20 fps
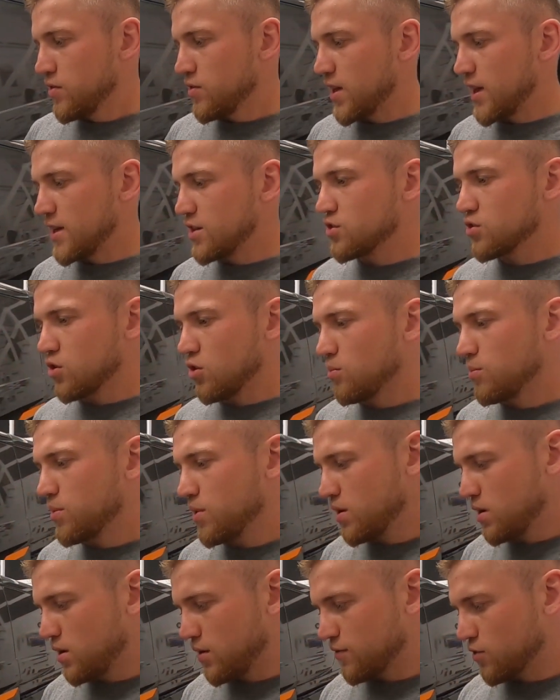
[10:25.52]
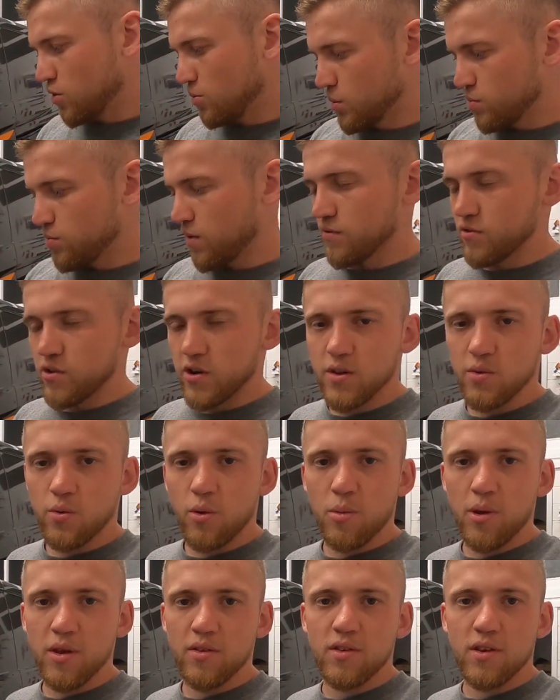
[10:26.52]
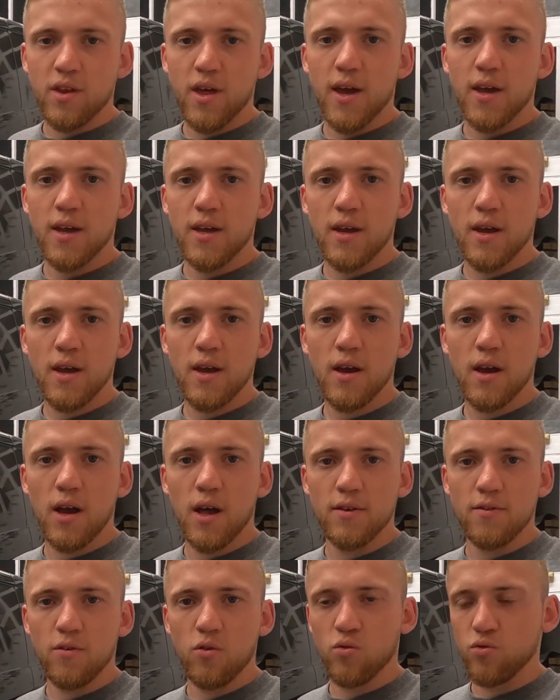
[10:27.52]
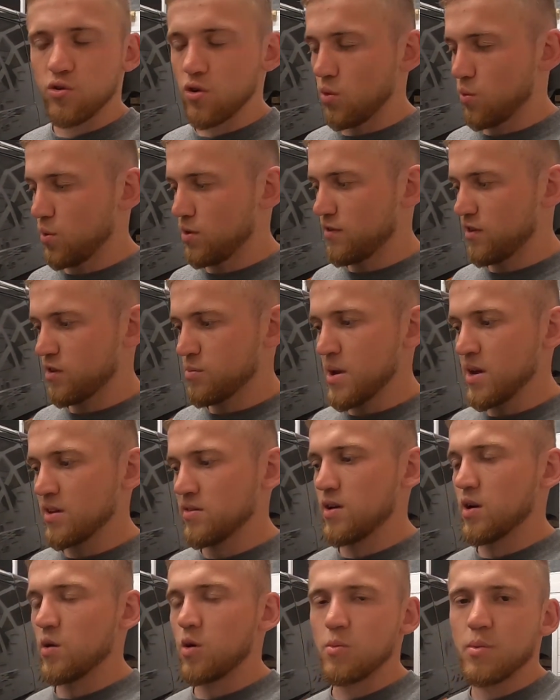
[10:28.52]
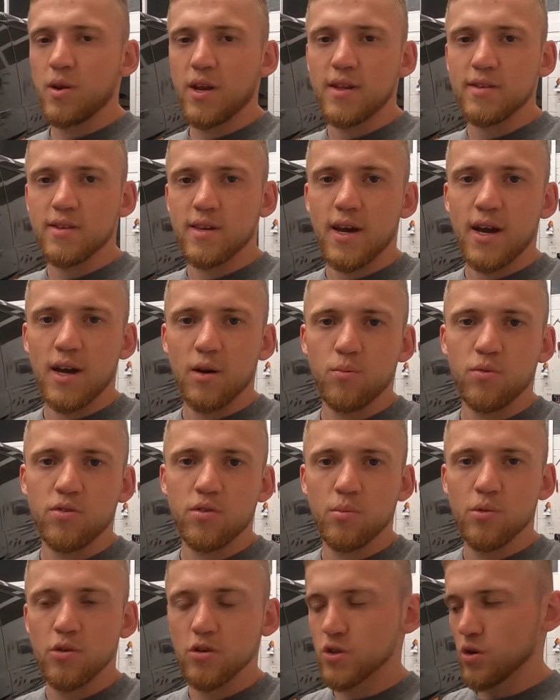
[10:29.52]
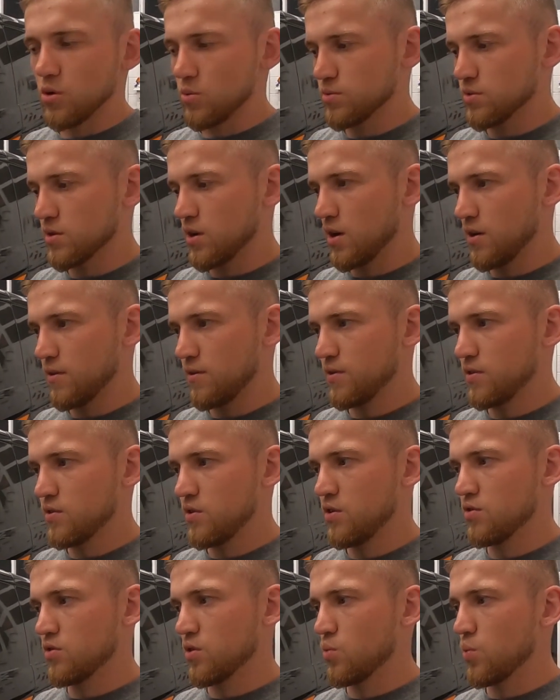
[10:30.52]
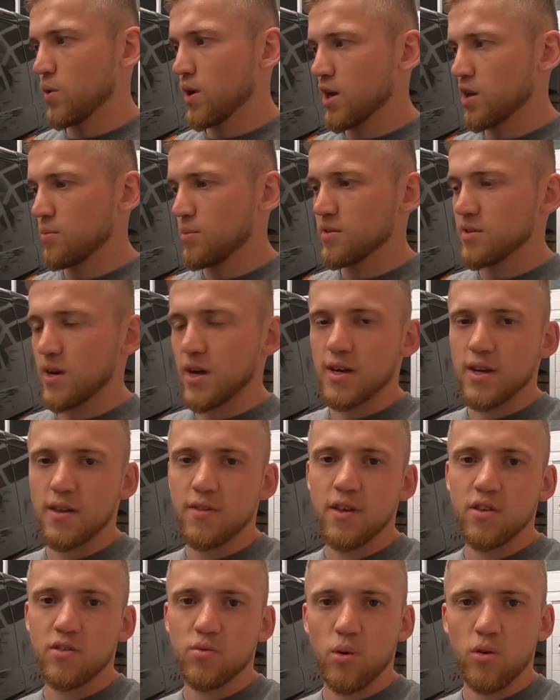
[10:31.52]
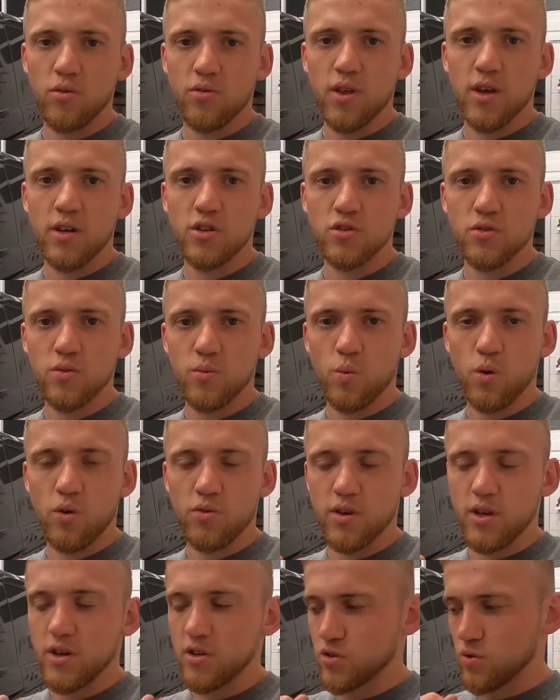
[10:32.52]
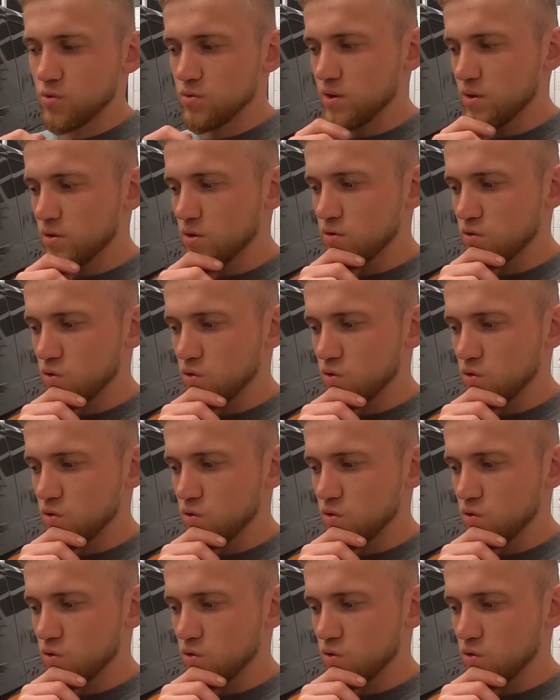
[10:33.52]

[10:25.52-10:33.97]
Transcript: today's job, I've got my brother here with me today, and I've also got one of his mates that are going to be lending a hand with some of the shop stuff. So we're going to be tackling this whilst he sorts